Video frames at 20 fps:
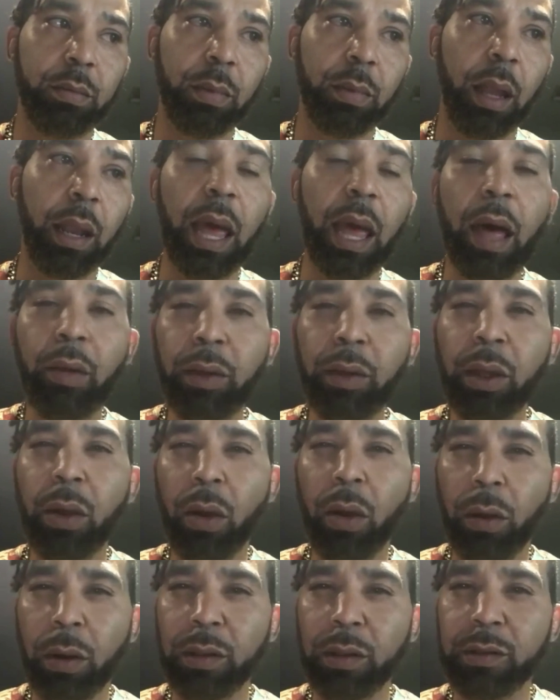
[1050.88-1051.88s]
allow the
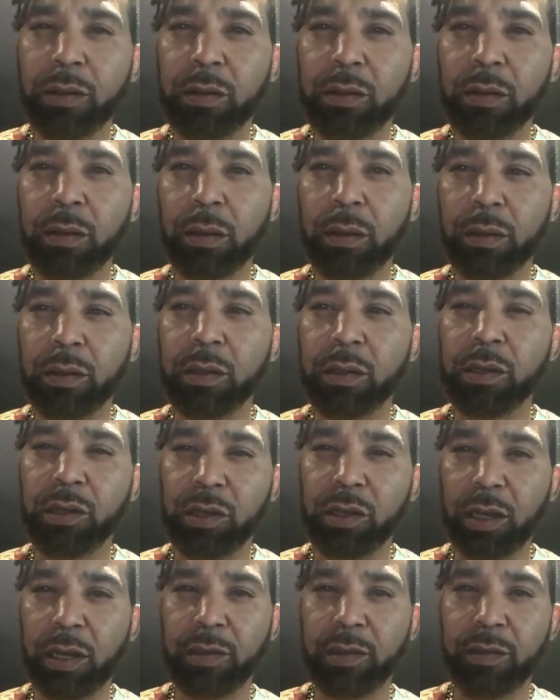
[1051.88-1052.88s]
artist to
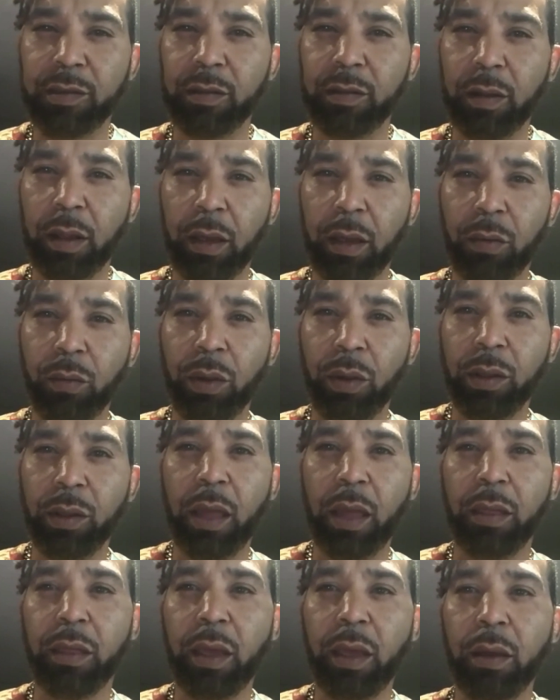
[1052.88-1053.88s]
suggest, like, what
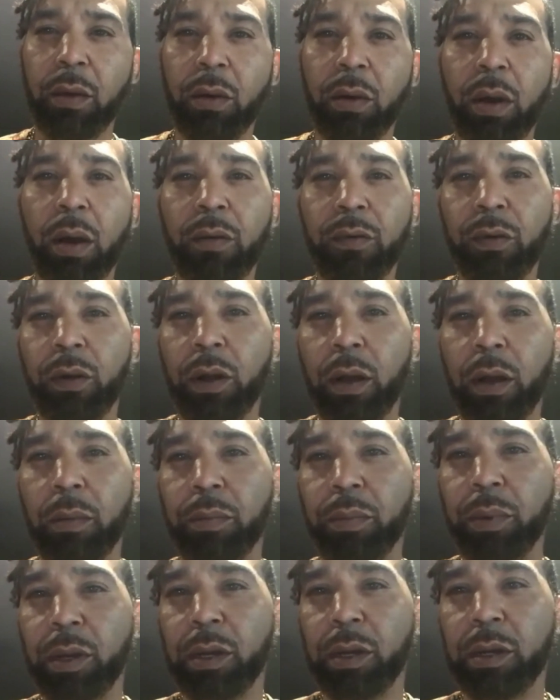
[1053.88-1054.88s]
they think will cover it up,
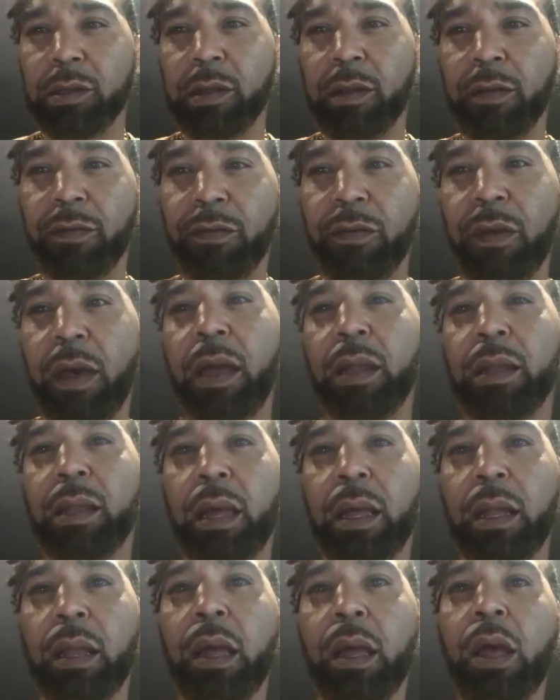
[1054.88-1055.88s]
because of the fact
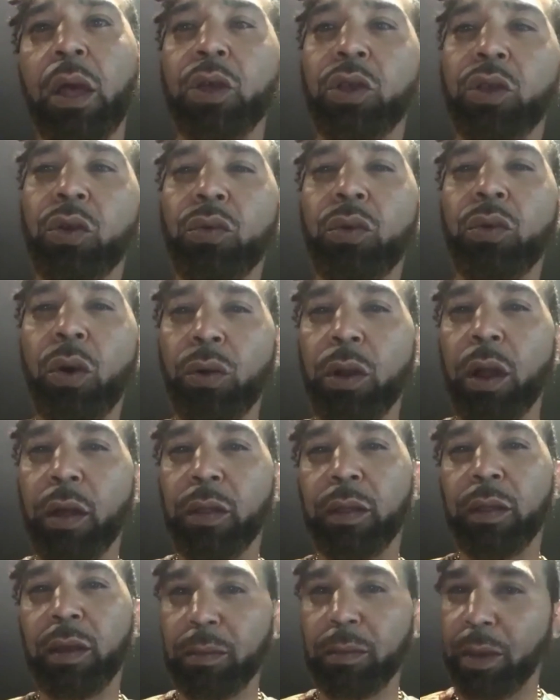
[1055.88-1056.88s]
that
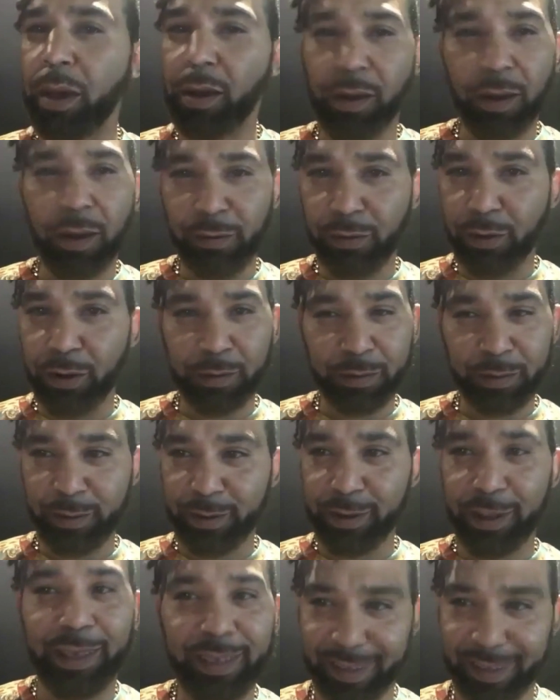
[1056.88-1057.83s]
nothing about cover-ups.